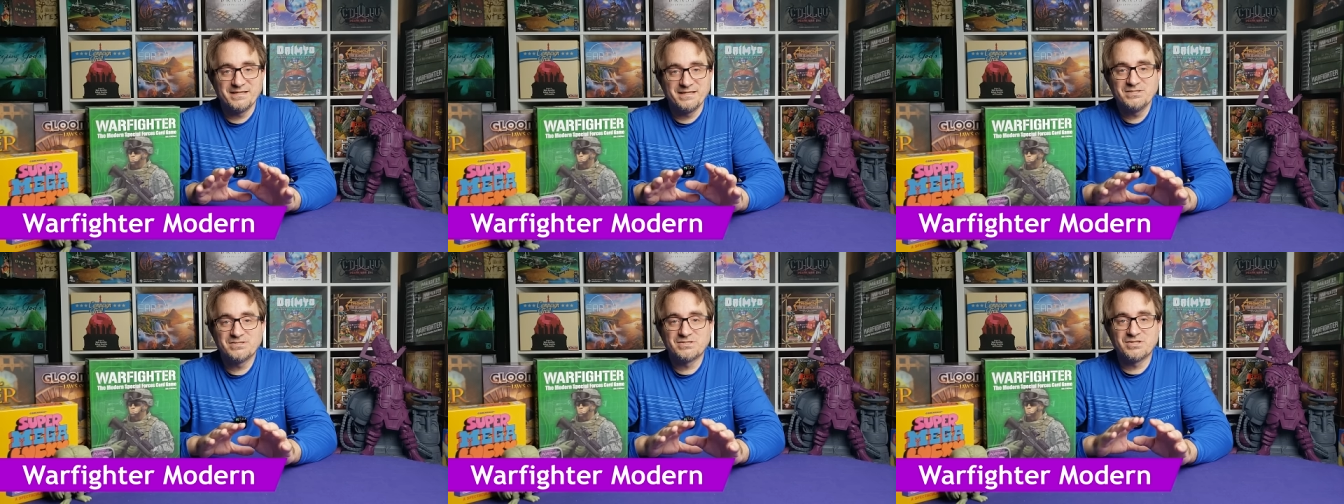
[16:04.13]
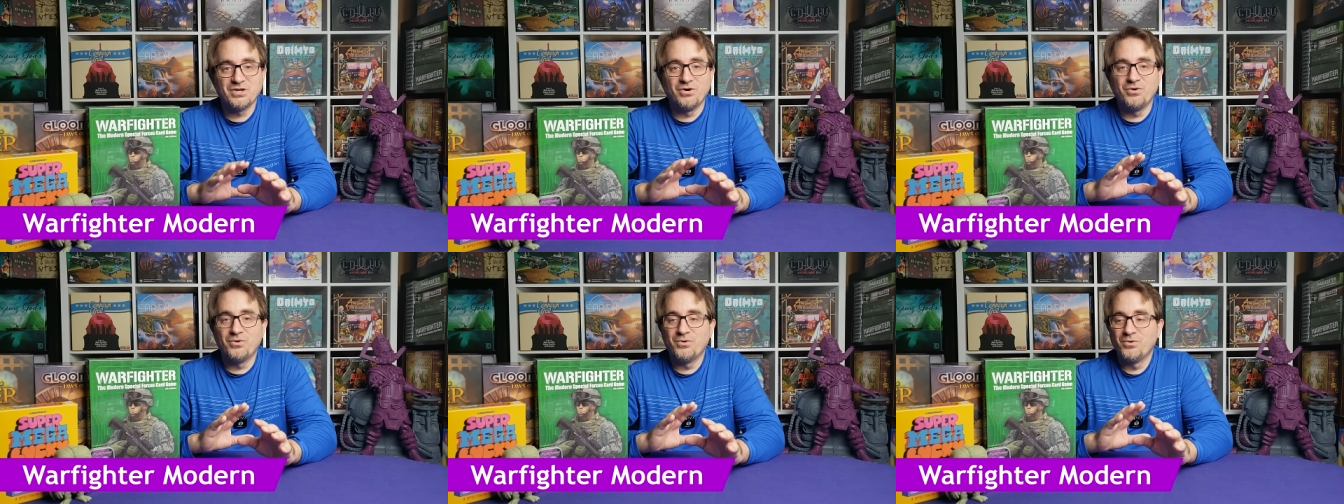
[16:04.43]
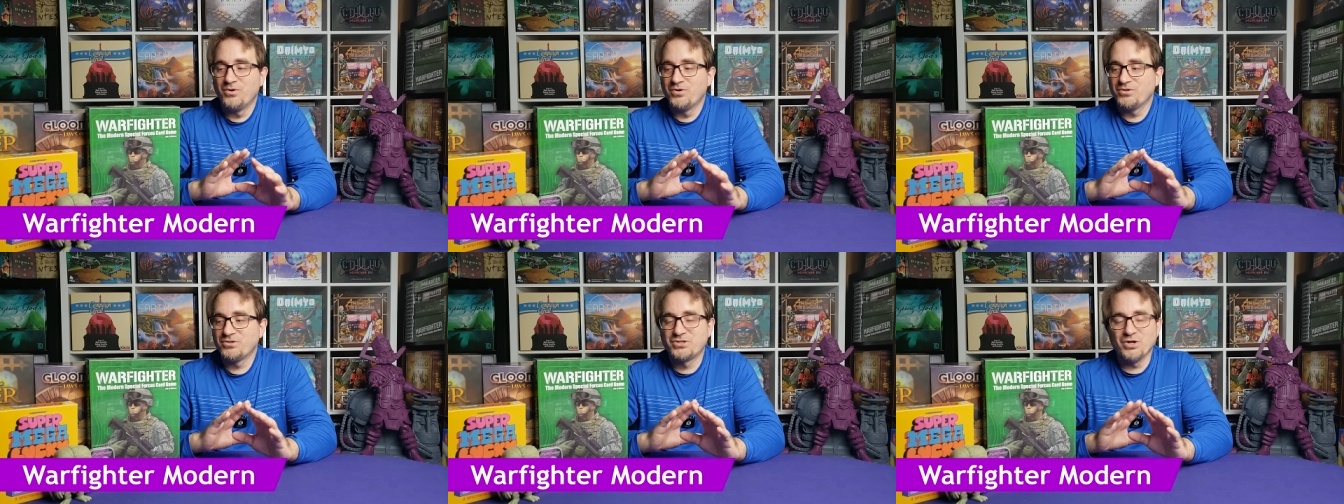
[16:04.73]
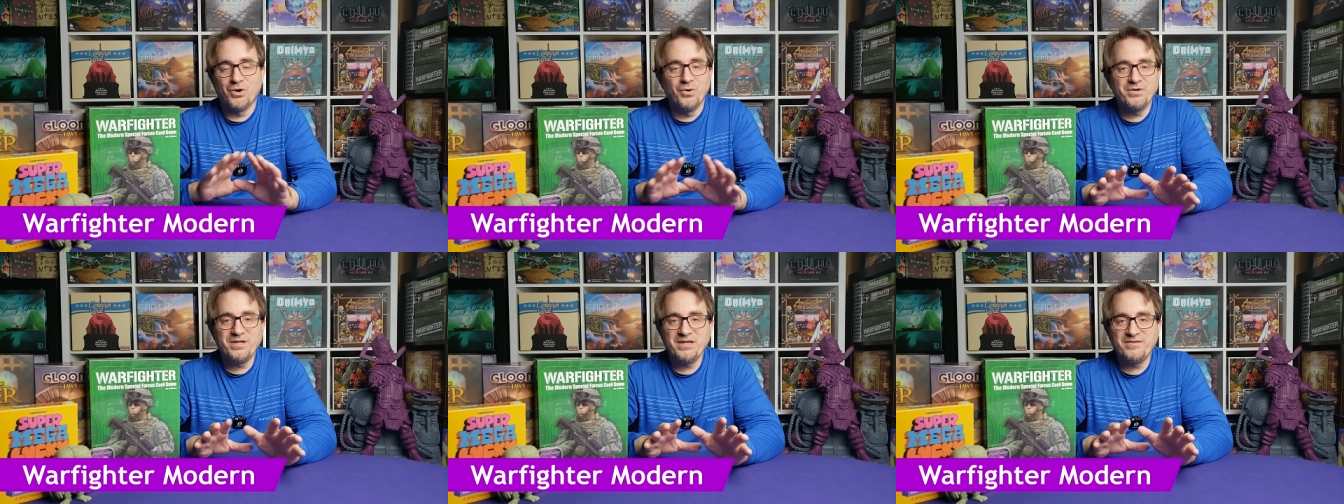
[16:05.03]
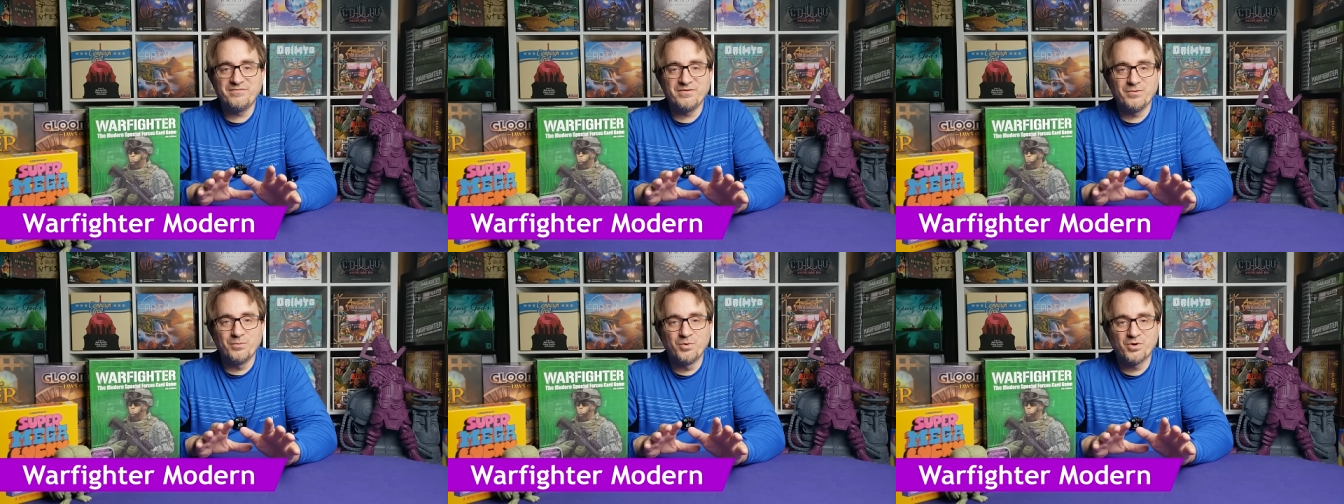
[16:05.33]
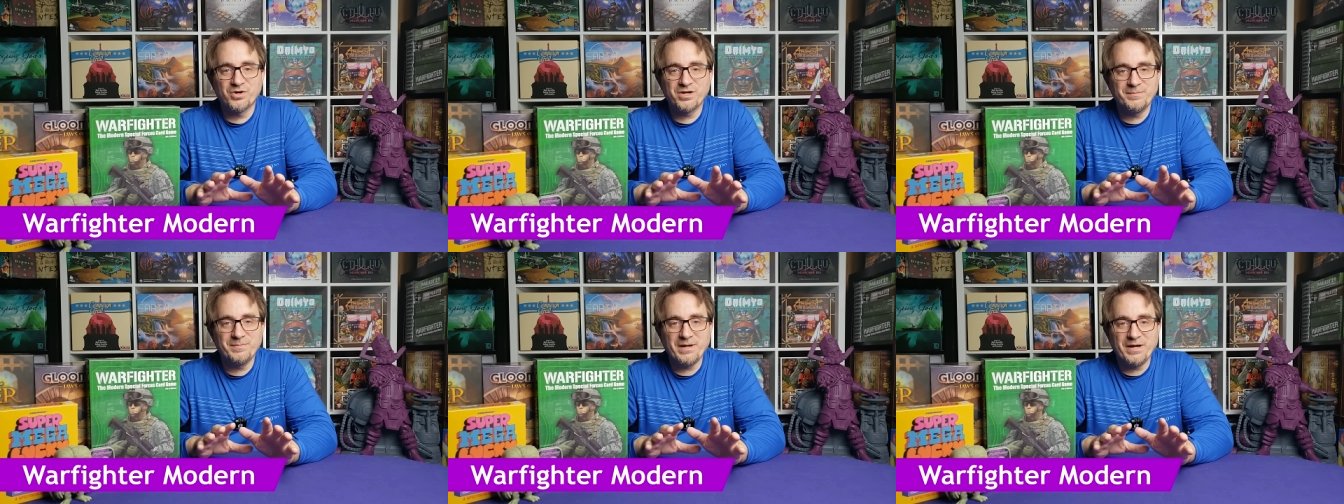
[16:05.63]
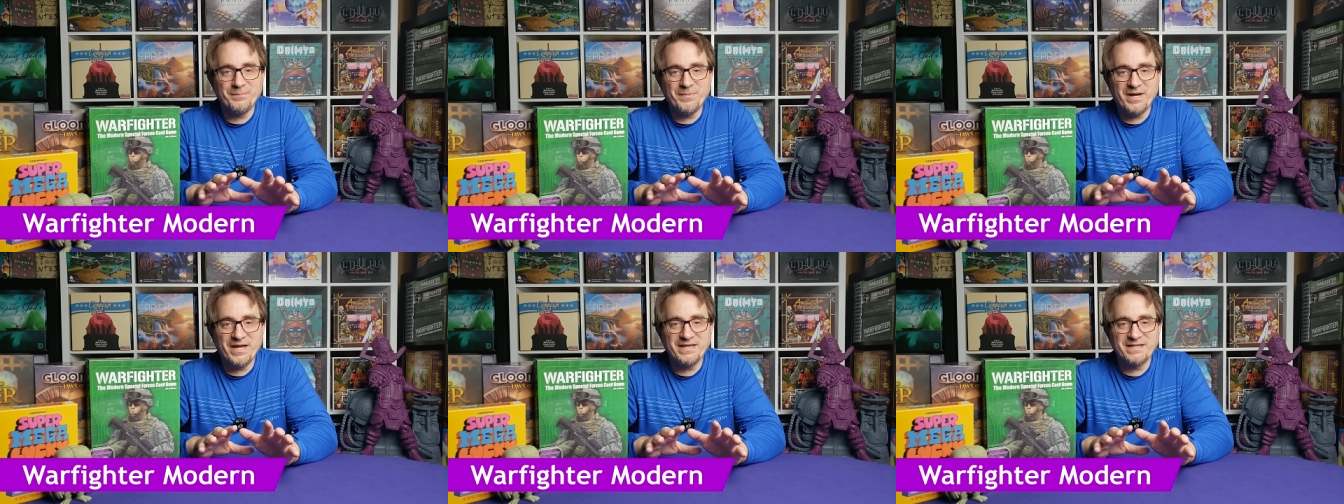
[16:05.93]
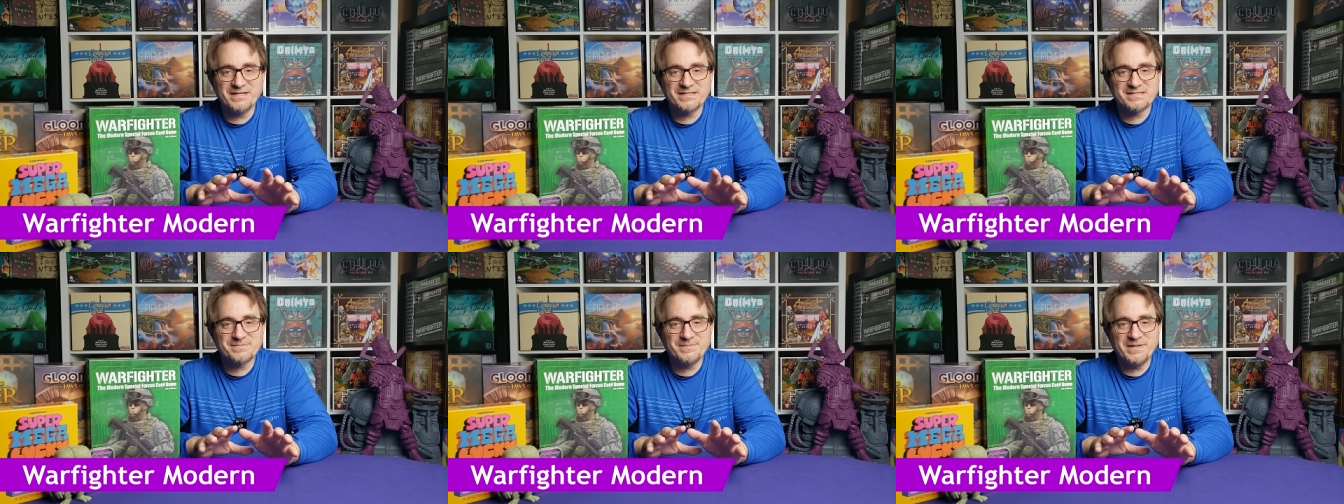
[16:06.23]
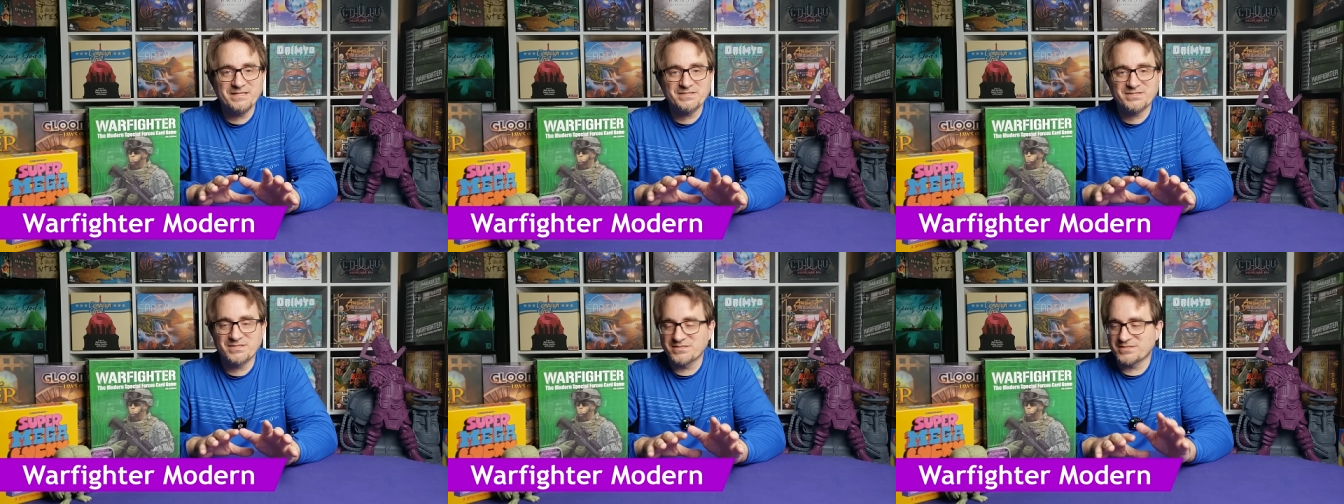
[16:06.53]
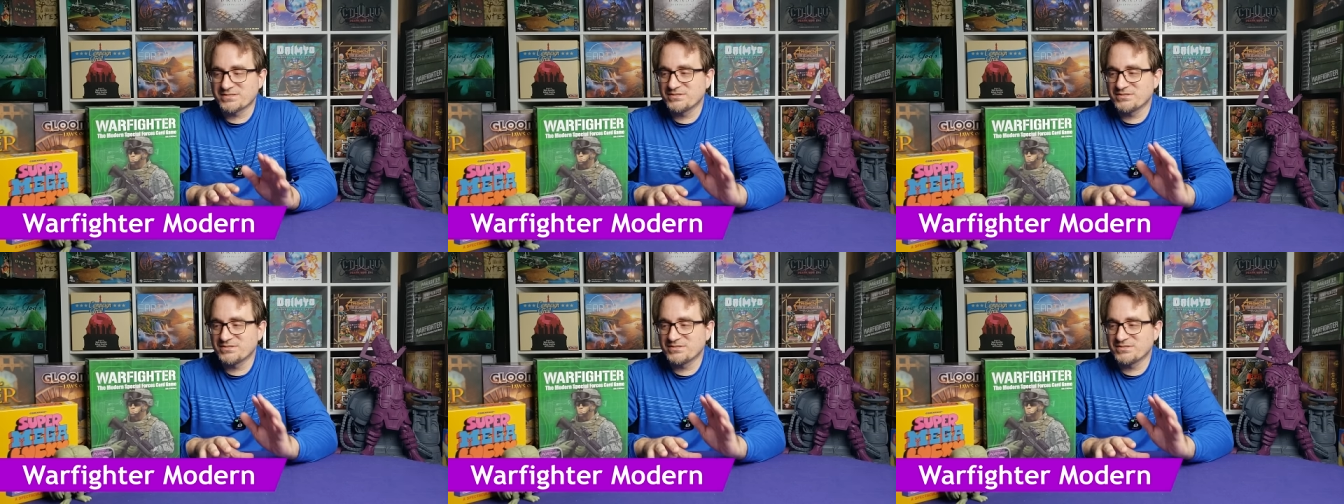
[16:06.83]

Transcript: So don't even worry about buying expansions.